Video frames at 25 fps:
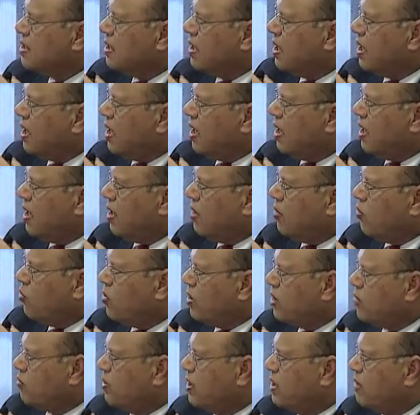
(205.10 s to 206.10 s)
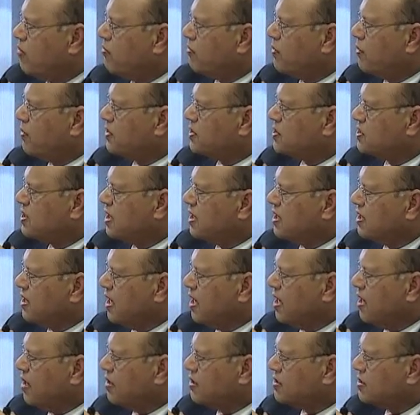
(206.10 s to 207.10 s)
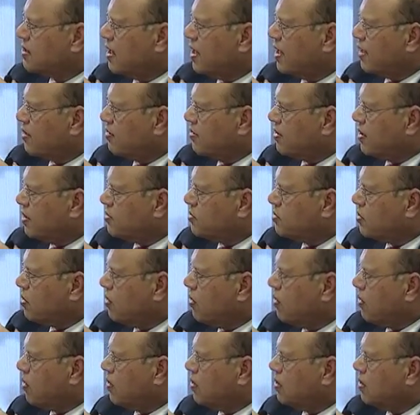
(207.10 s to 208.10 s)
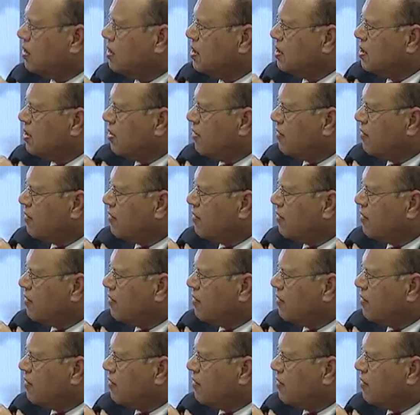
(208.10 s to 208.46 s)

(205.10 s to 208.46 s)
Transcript: what we are focusing there is lack of control